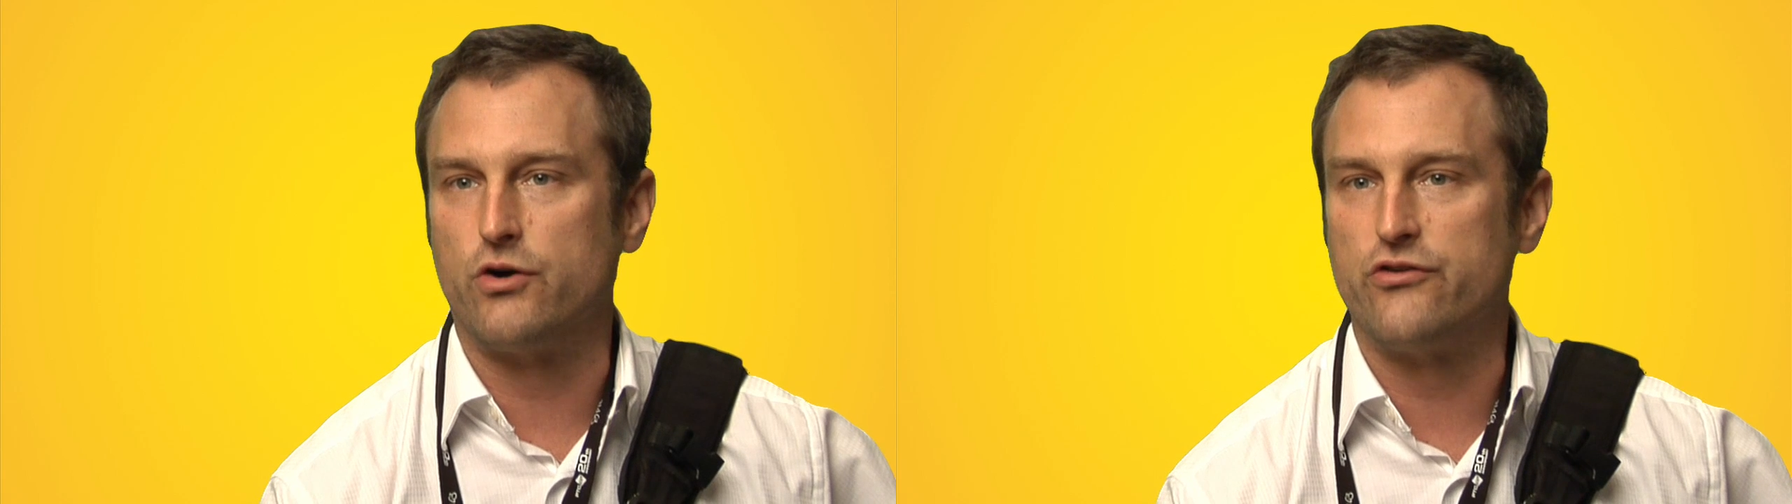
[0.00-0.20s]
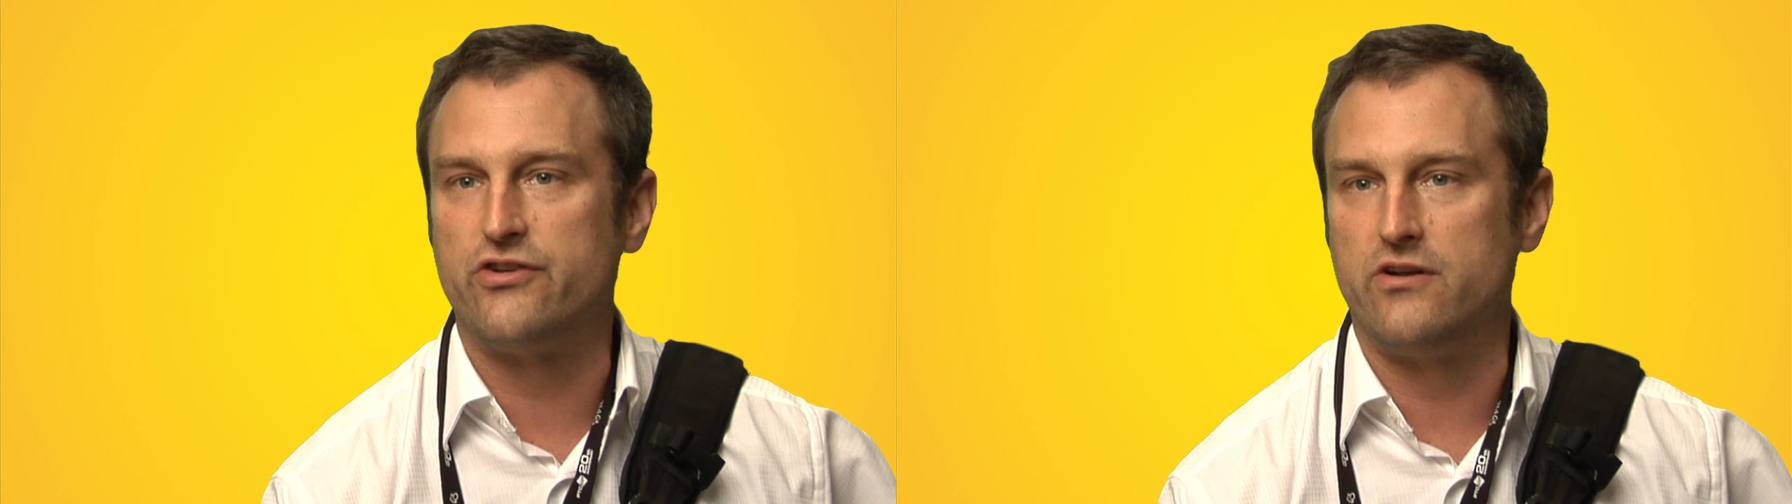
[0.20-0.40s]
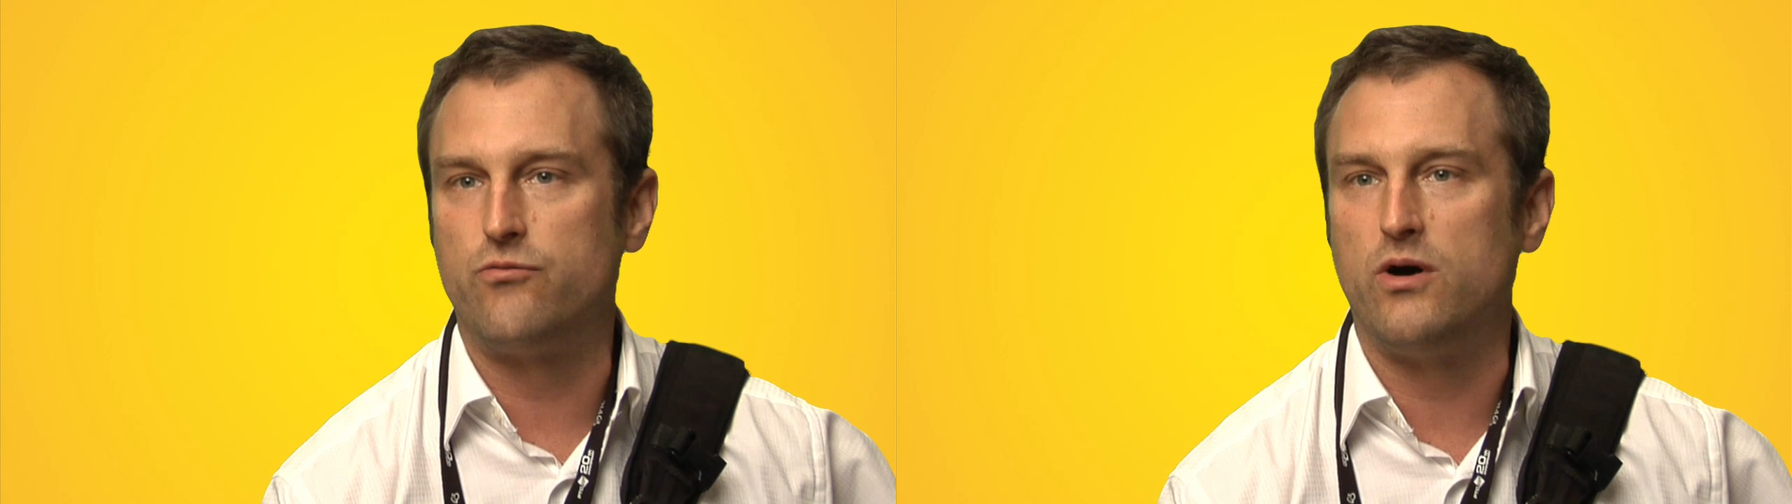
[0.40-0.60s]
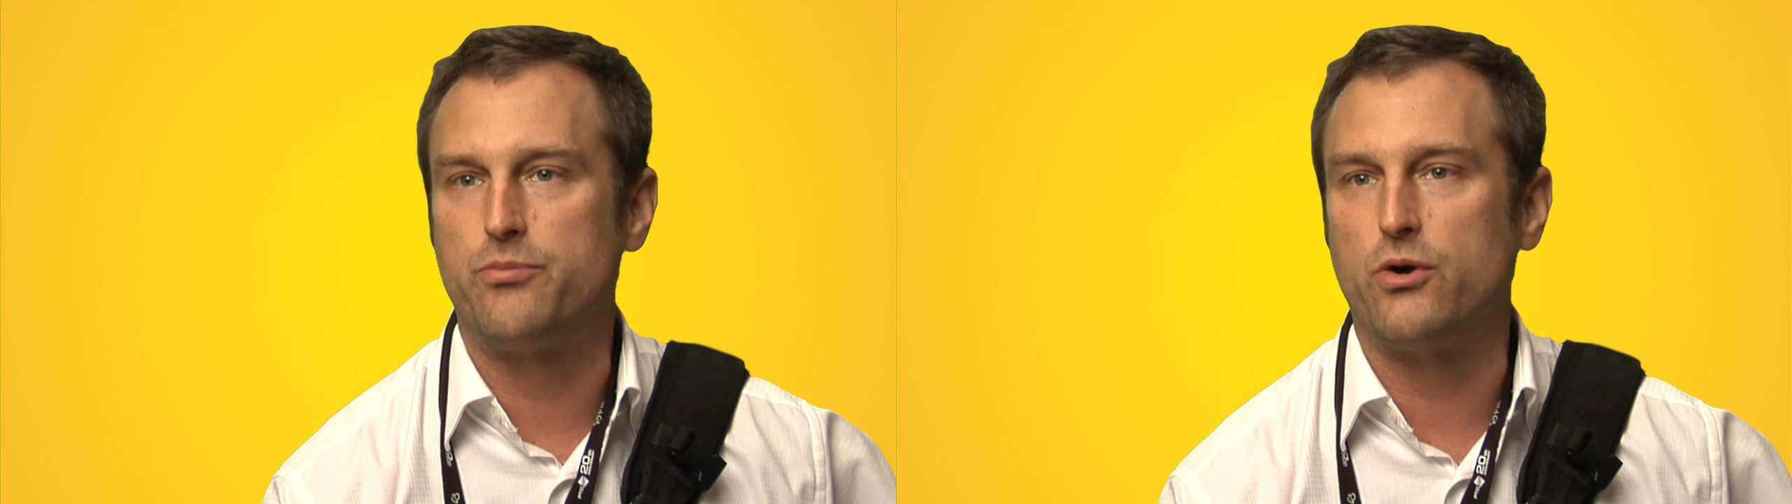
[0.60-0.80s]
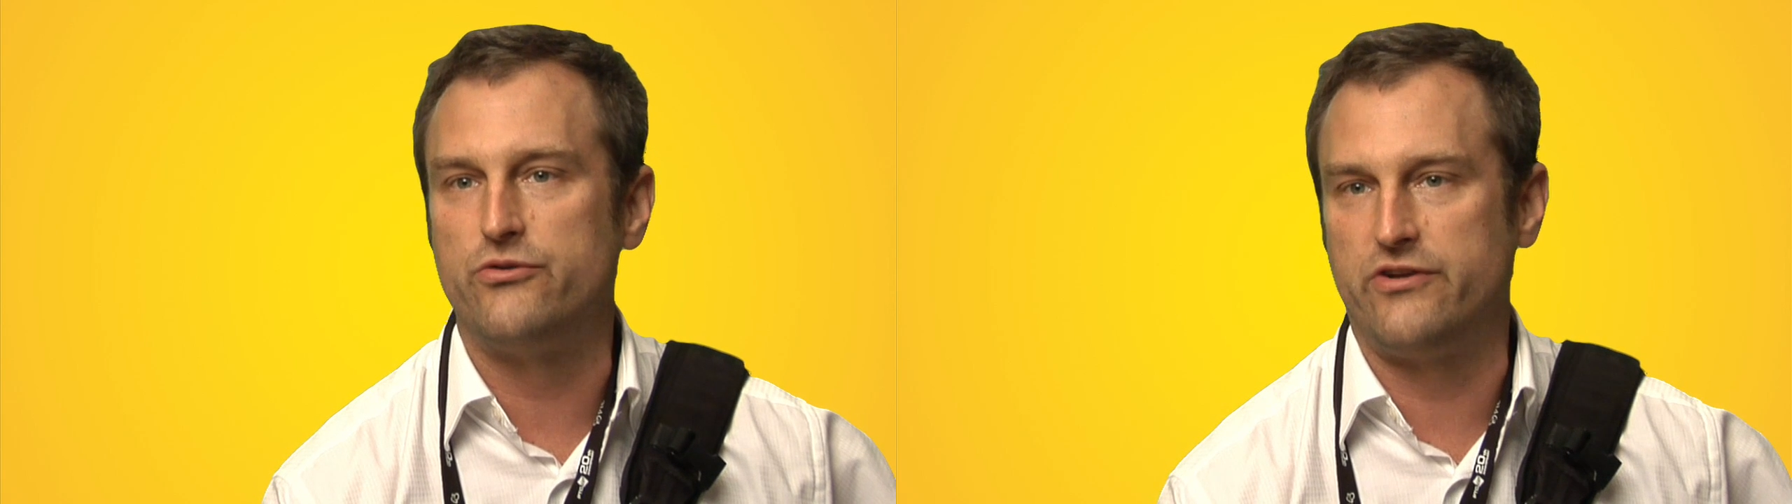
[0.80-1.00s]
version of what
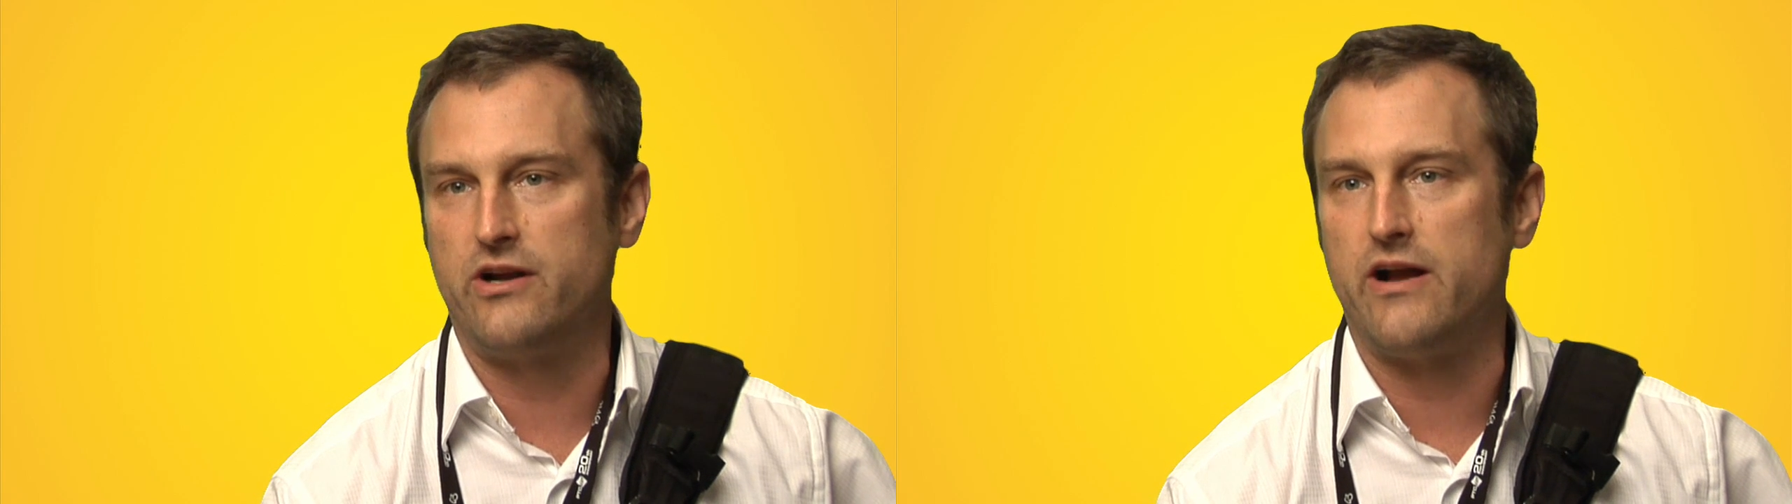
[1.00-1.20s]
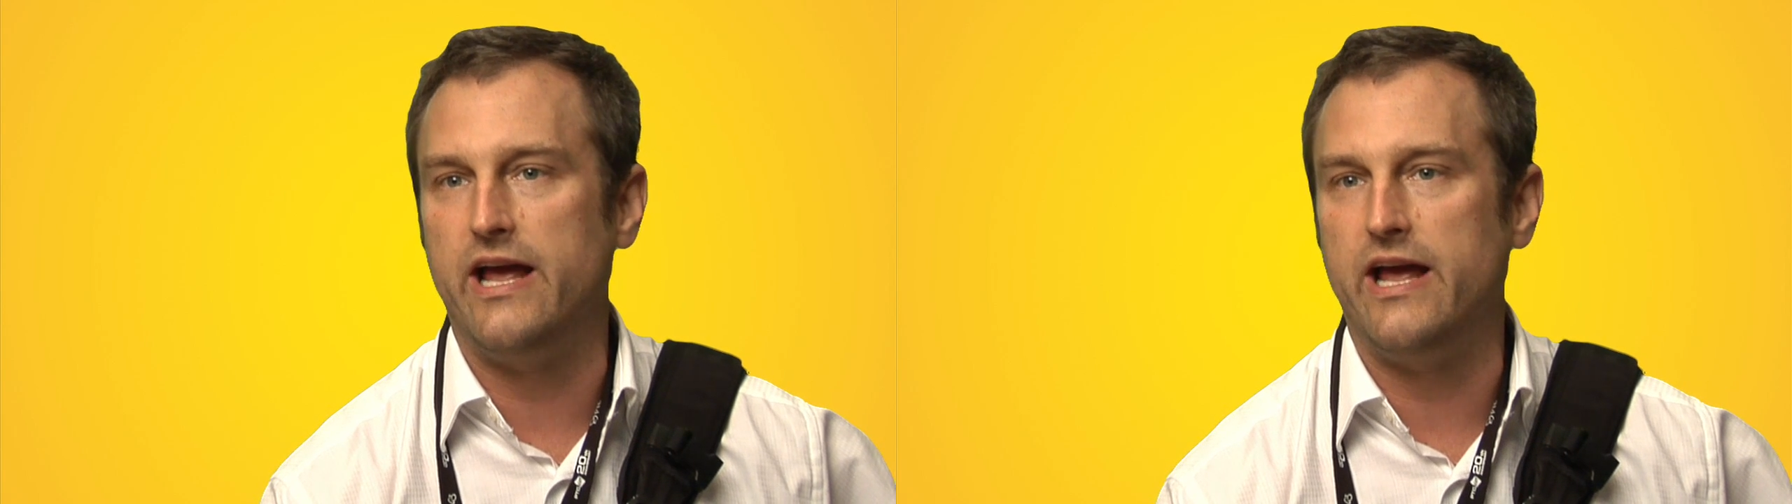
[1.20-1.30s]
Pro/ENGINEER